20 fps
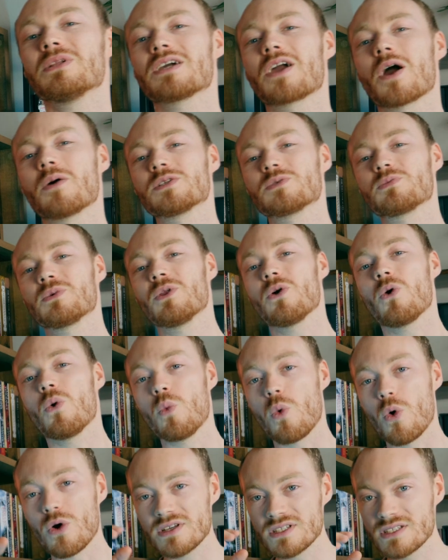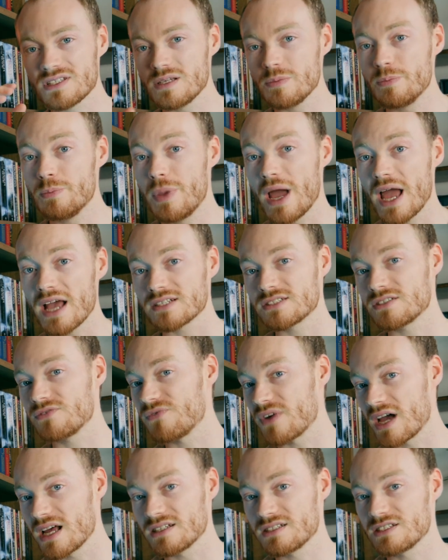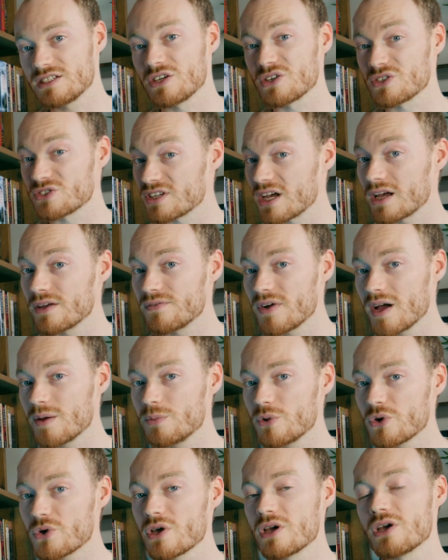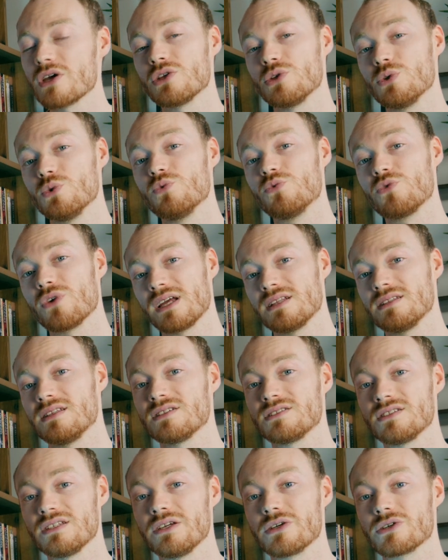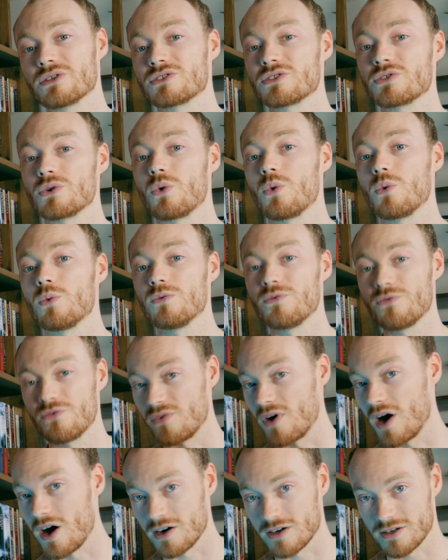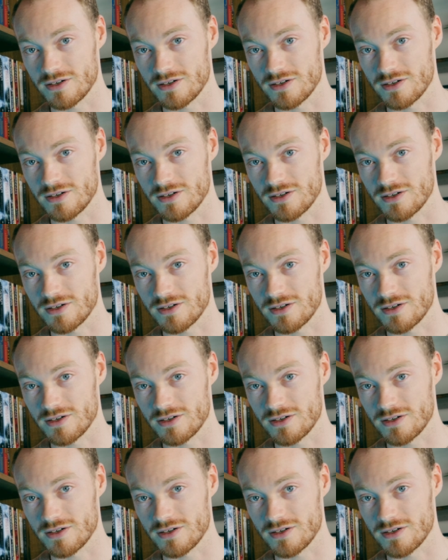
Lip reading: the comments below, what is the best fantasy or sci-fi book you've read this year so far?